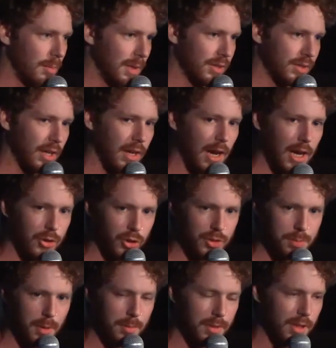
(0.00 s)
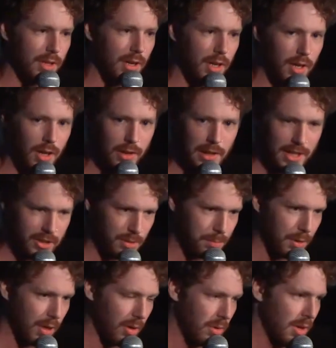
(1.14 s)
My psychiatrist put me on
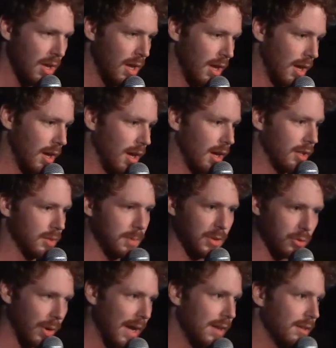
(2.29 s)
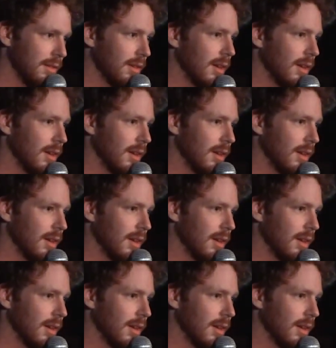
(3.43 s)
Lexapro. It's been great.